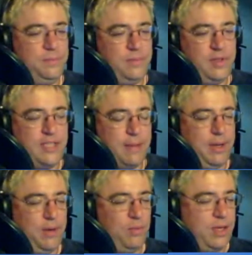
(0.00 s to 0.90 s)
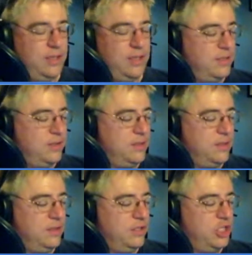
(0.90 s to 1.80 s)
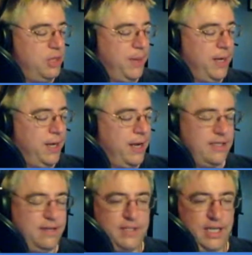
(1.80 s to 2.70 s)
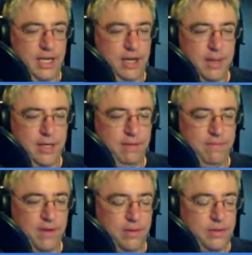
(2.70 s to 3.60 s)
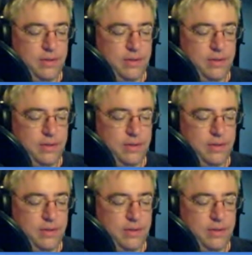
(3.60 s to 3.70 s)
Debian was shipping XFCE by default.